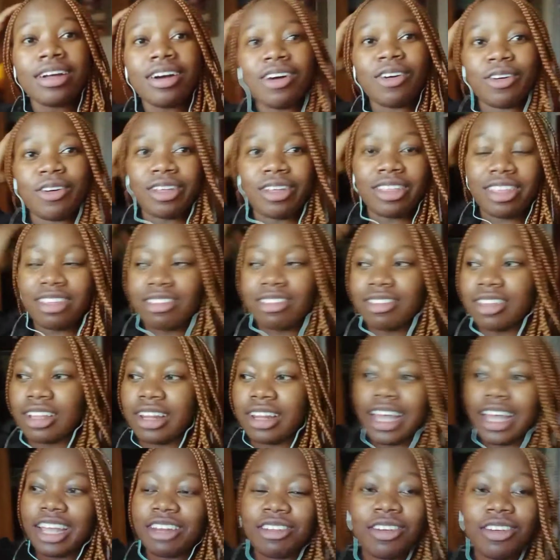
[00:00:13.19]
Oh, they still
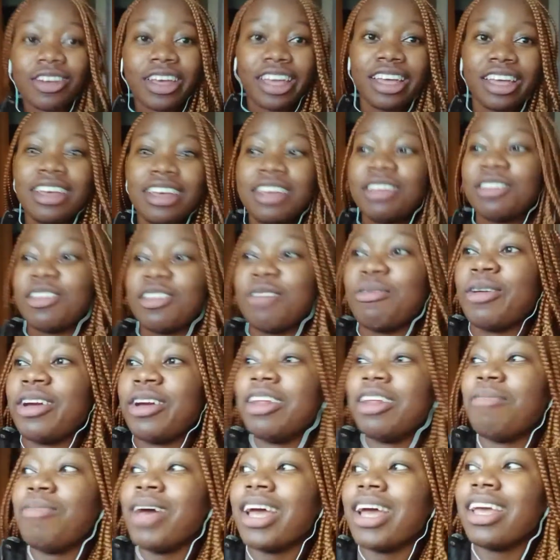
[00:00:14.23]
light. Okay, so I'm
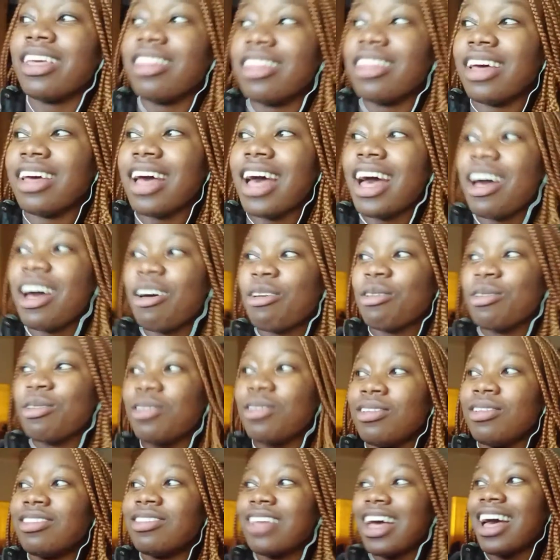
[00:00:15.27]
already back in the
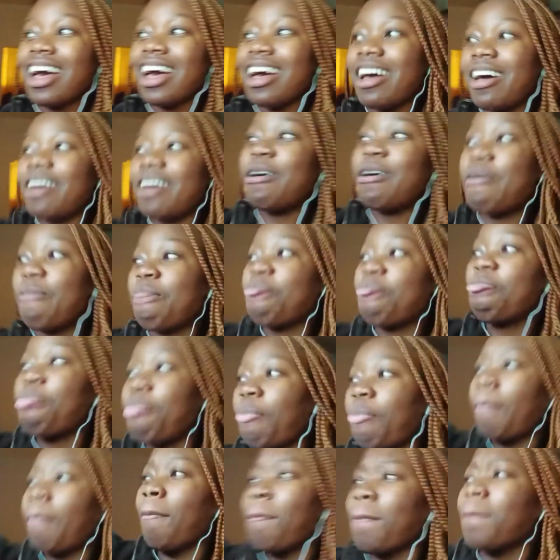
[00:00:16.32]
house. How
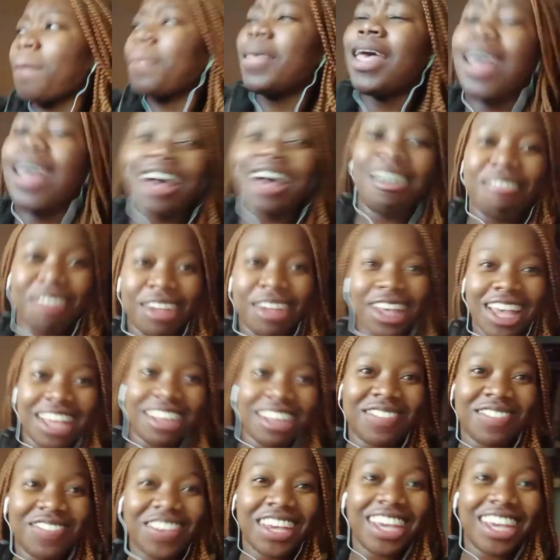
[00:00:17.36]
have you
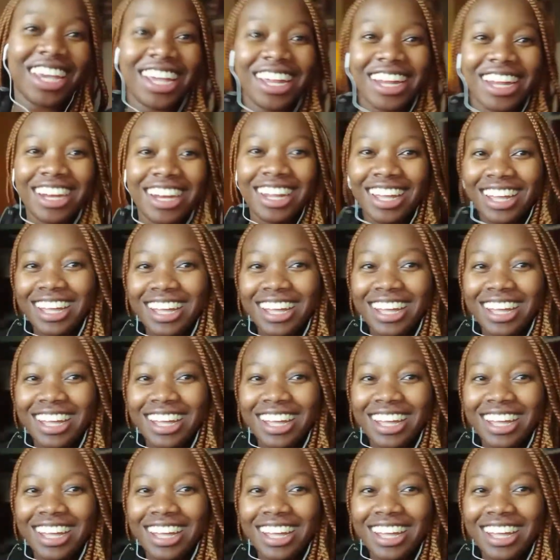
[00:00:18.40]
guys been?